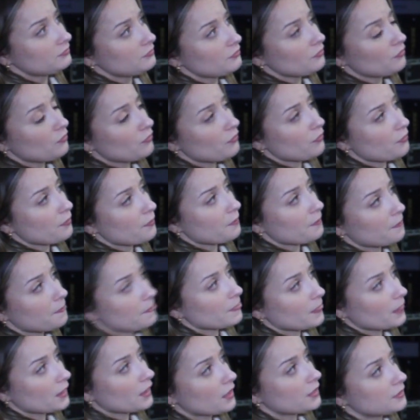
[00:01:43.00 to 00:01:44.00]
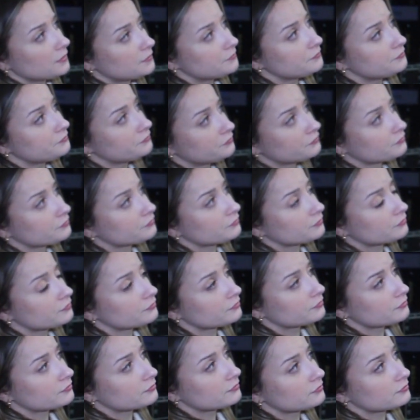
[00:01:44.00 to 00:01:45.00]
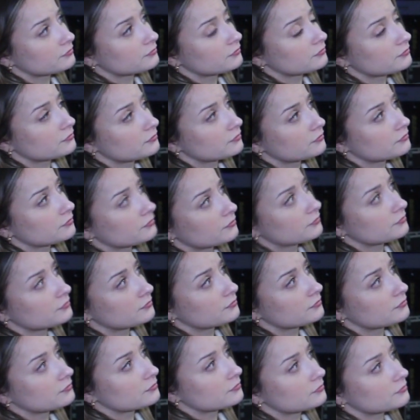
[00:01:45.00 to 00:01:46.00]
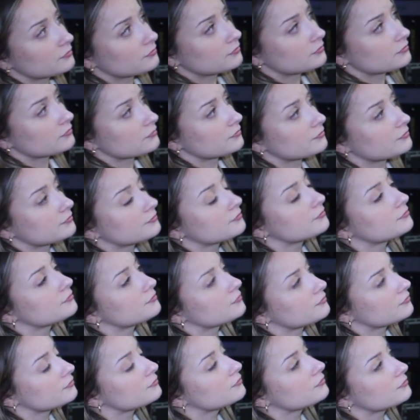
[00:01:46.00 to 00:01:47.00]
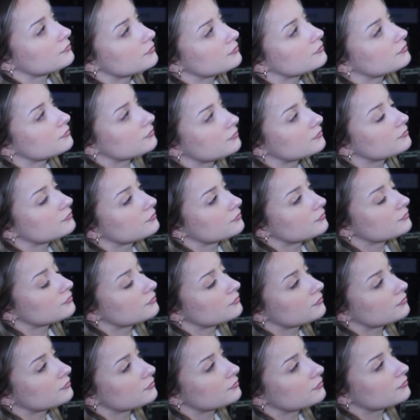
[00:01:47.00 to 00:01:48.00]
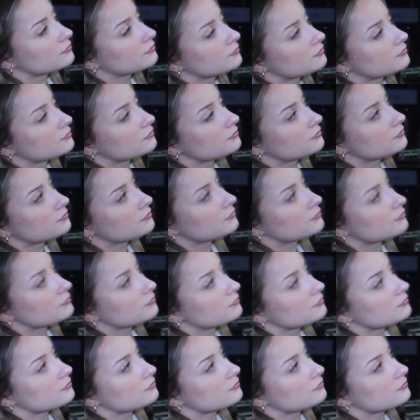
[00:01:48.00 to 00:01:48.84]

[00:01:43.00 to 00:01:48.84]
No words are spoken by the person on screen.